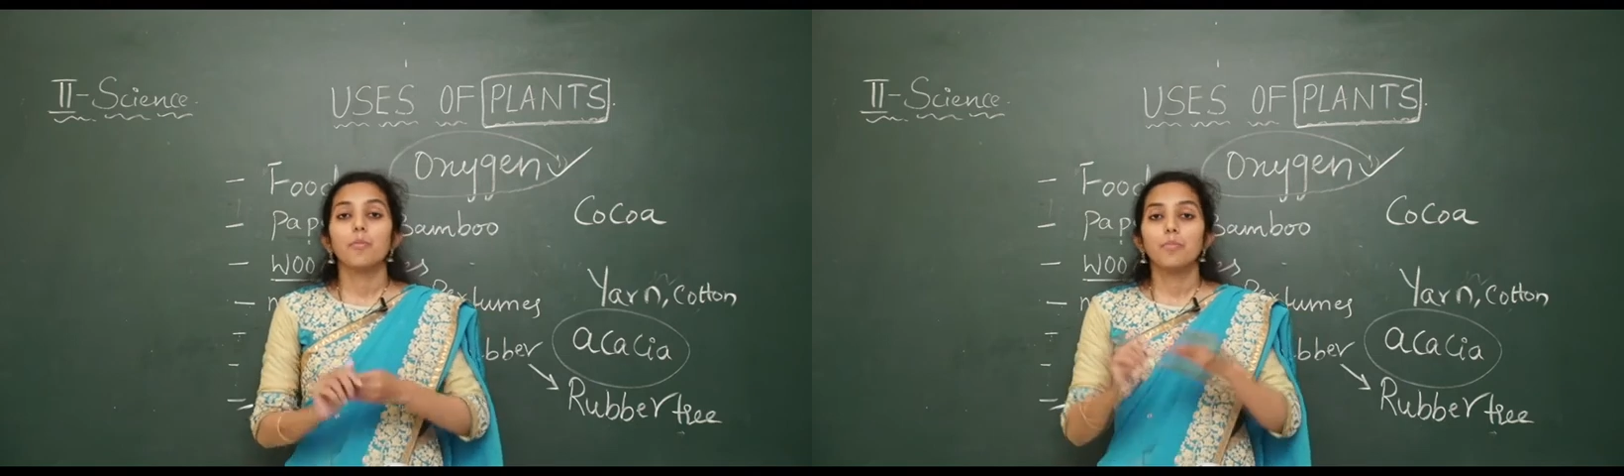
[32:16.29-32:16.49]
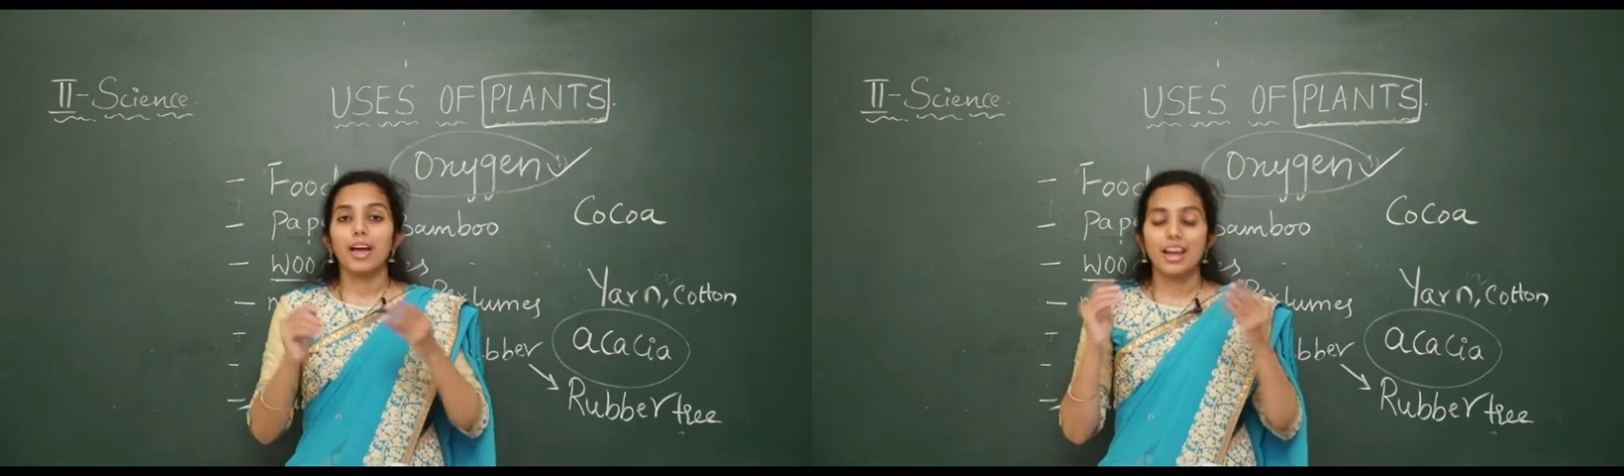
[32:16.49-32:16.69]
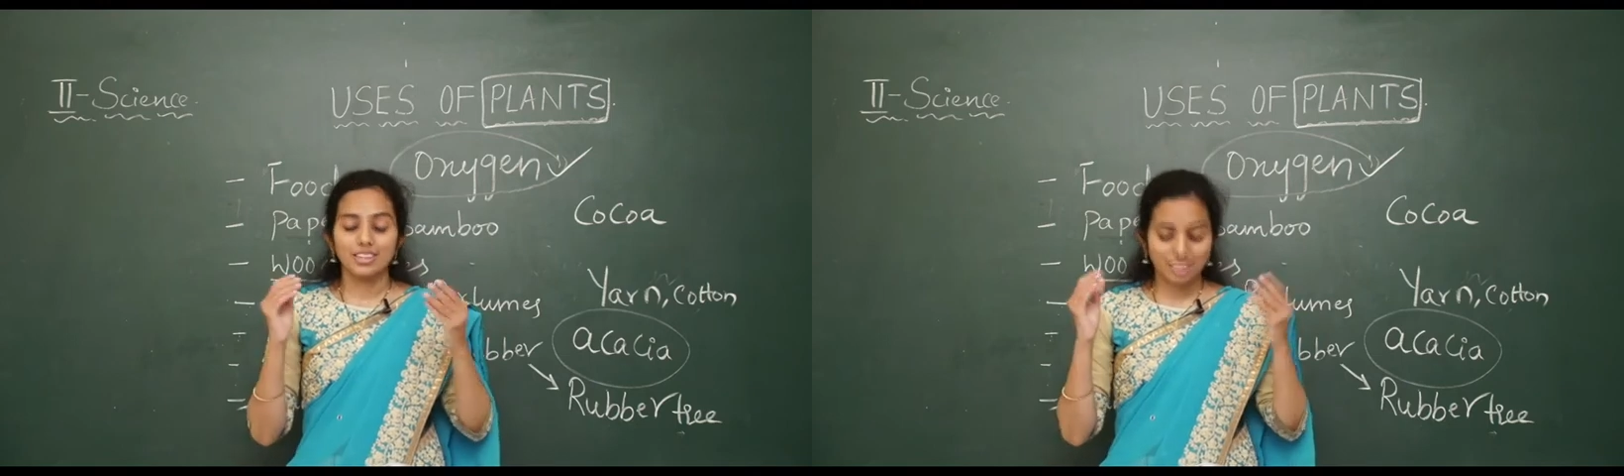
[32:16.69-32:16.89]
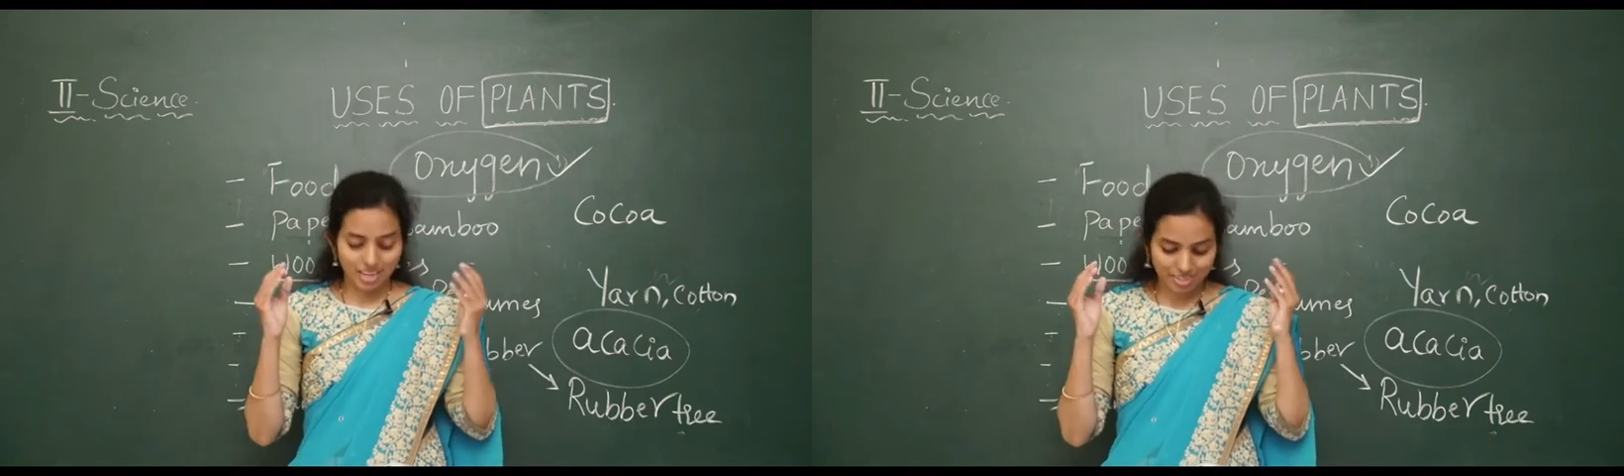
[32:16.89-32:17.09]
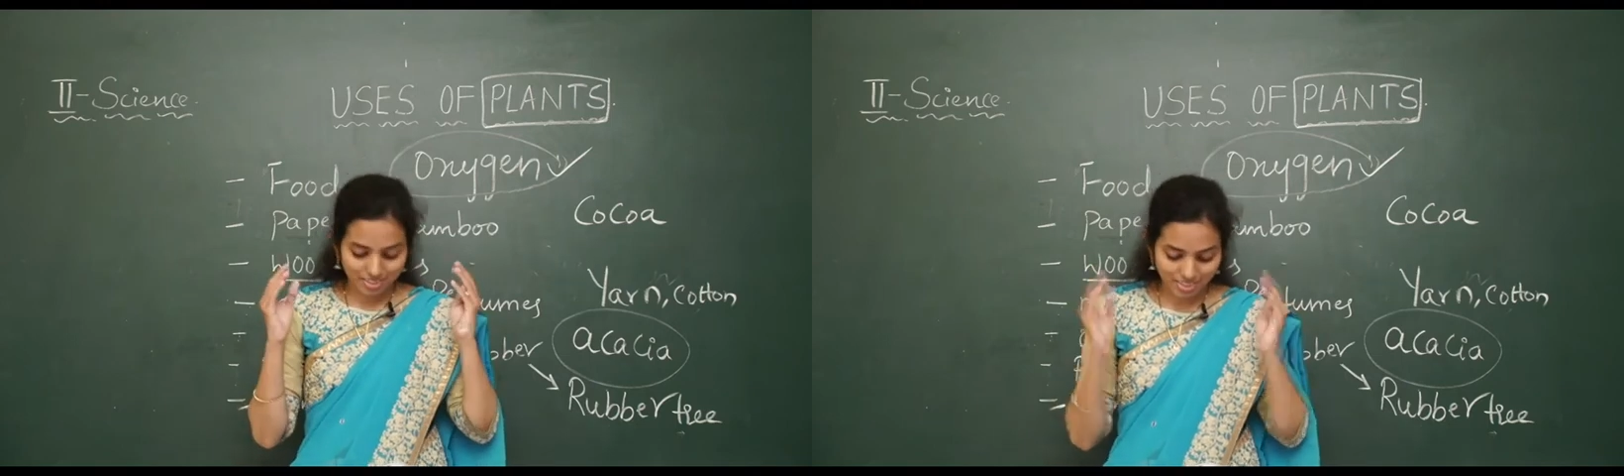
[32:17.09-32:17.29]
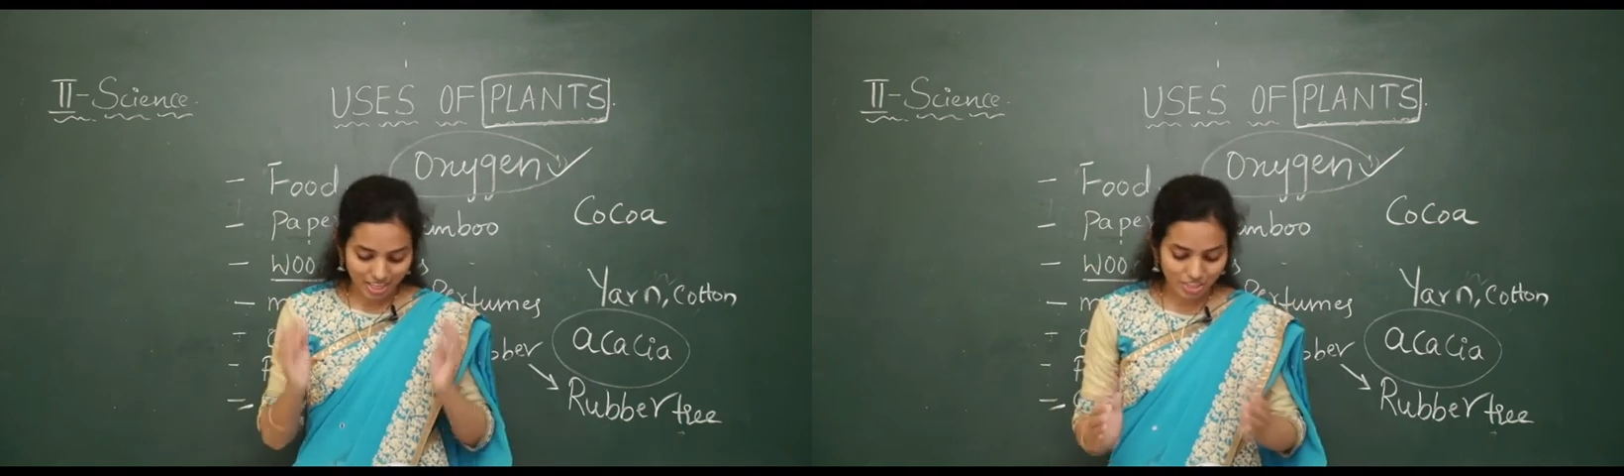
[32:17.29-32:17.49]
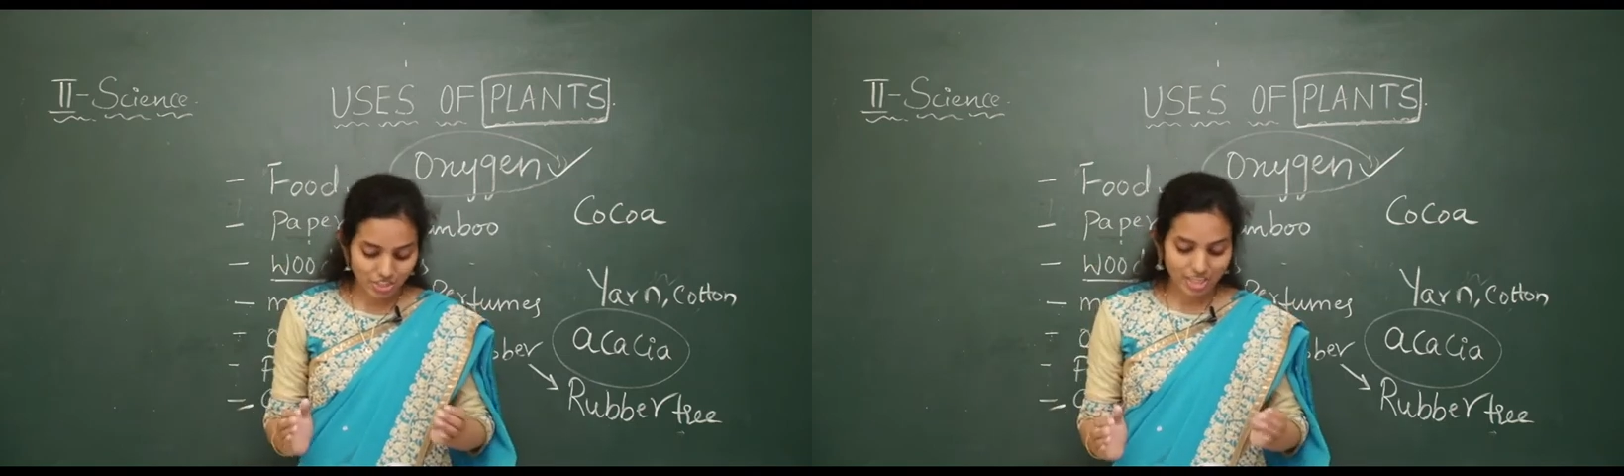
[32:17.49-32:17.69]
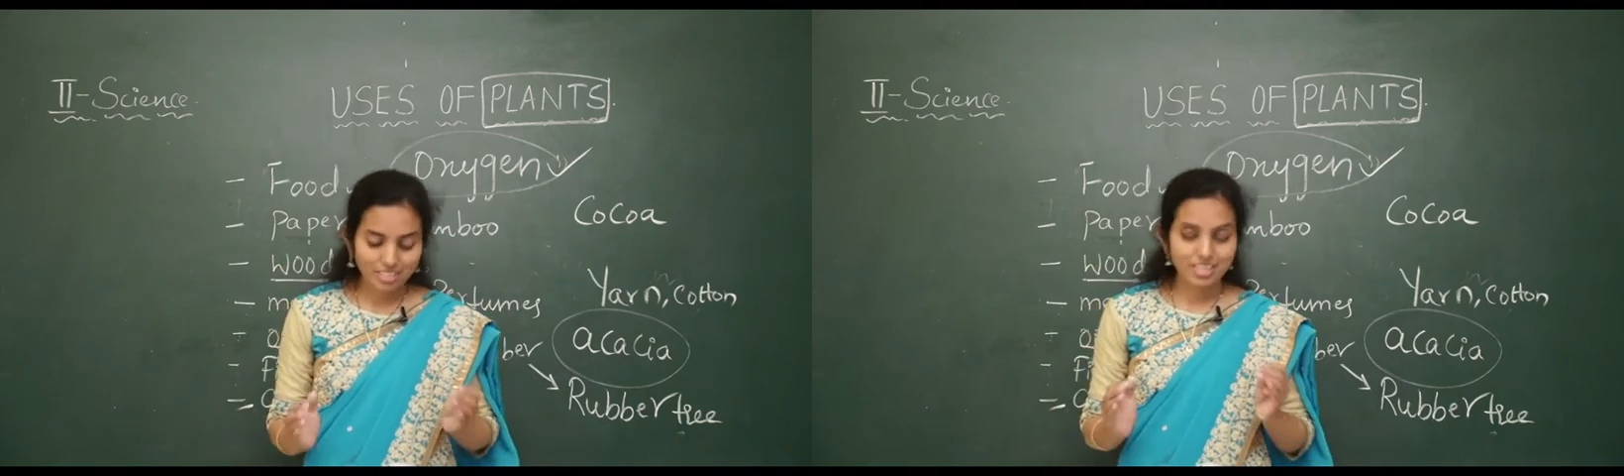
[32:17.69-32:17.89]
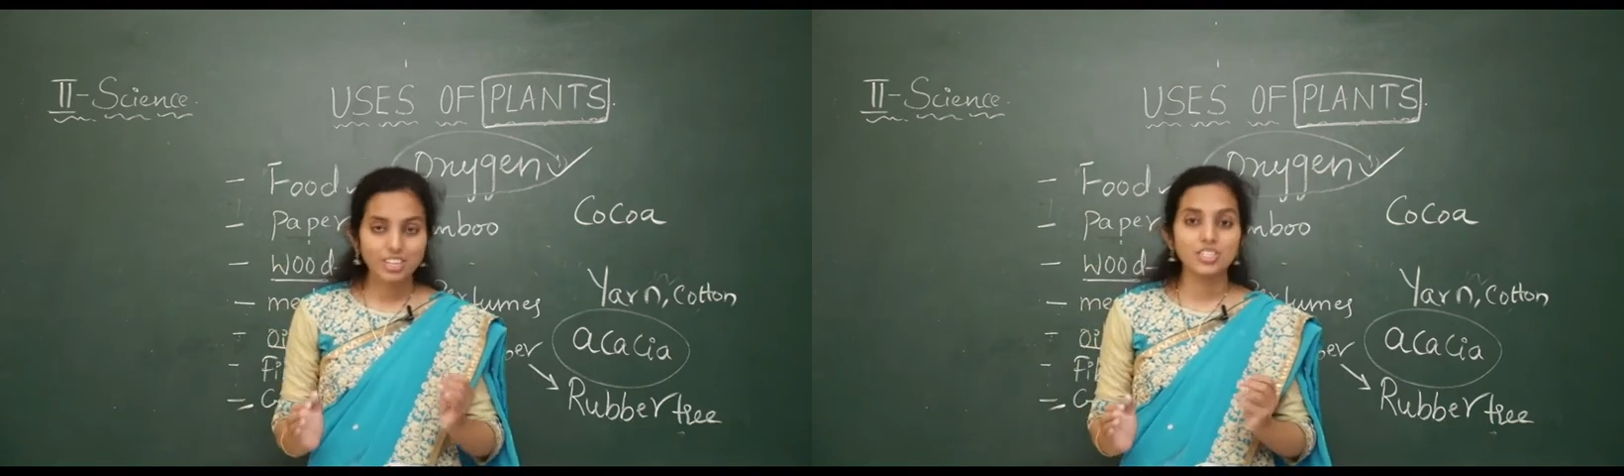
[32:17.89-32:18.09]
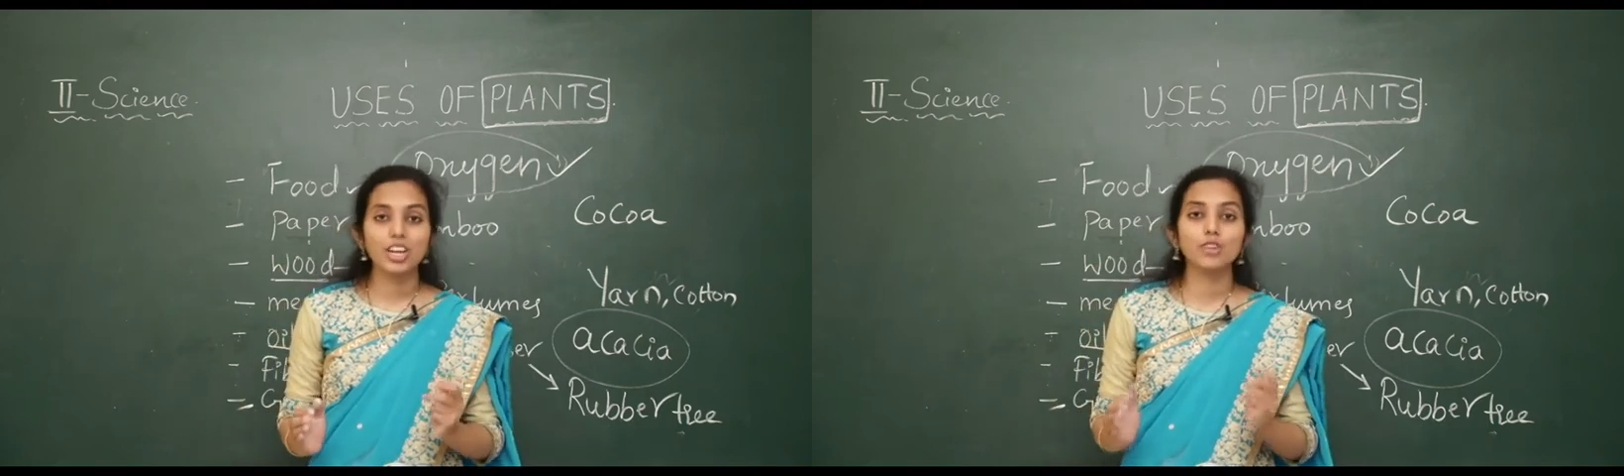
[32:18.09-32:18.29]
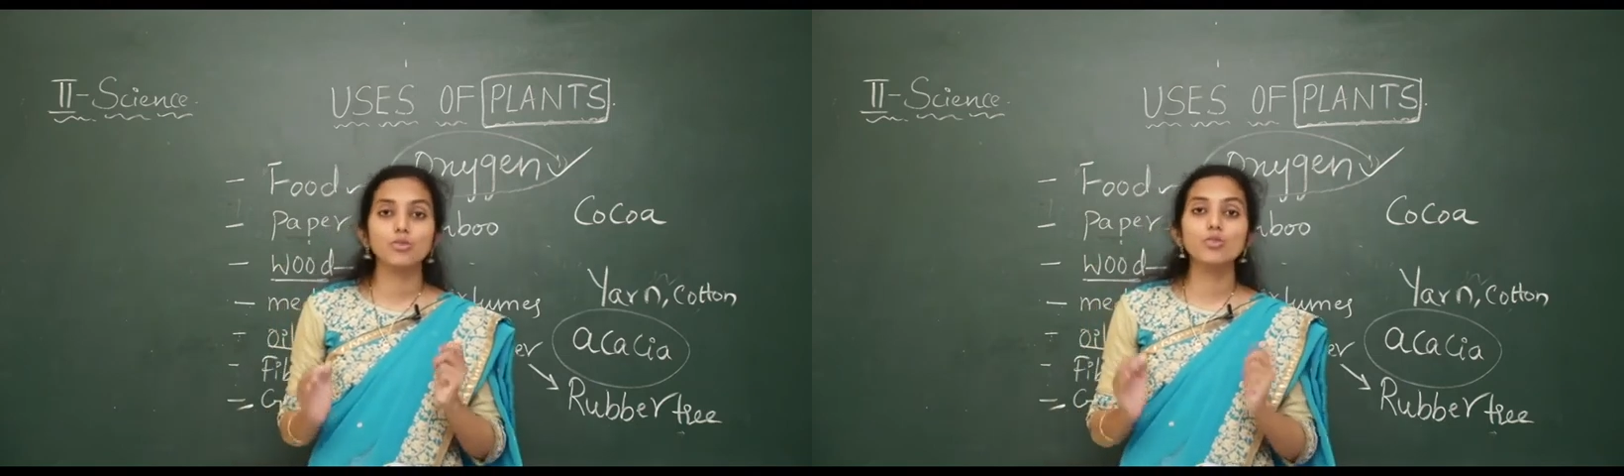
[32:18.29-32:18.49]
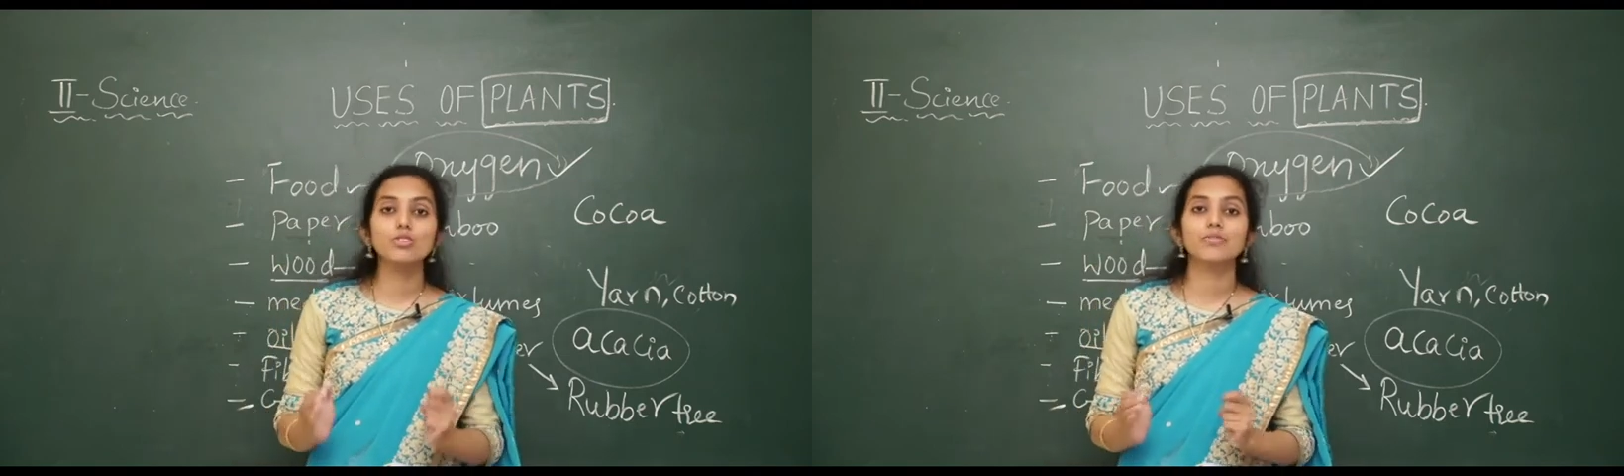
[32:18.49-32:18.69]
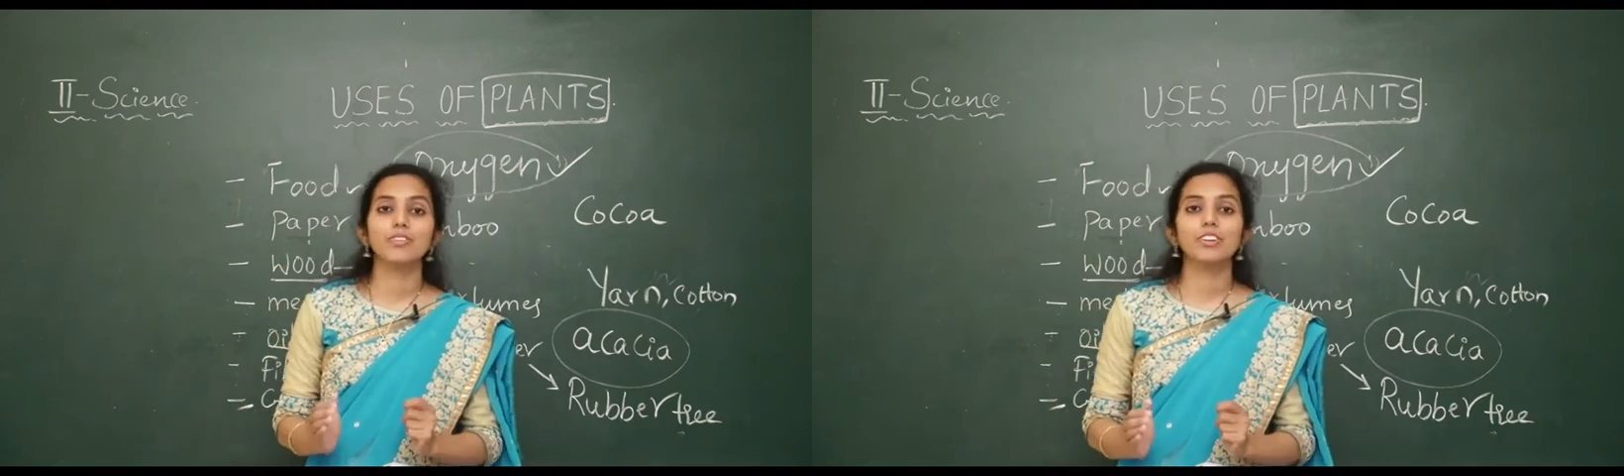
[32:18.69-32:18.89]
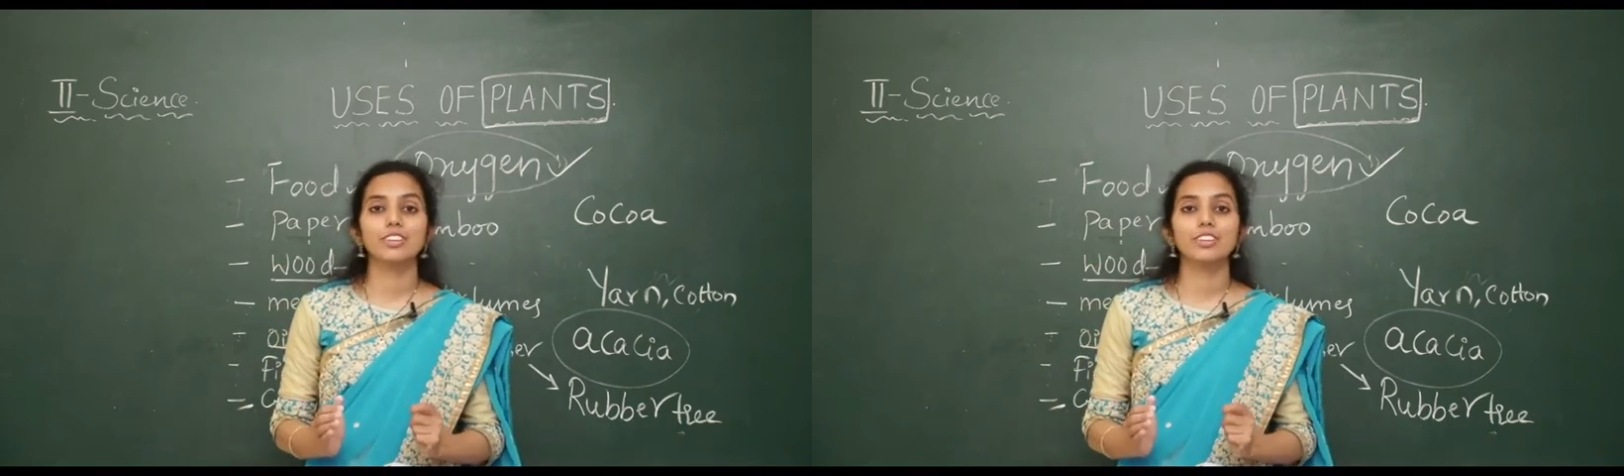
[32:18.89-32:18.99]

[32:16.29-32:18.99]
Plants are such a useful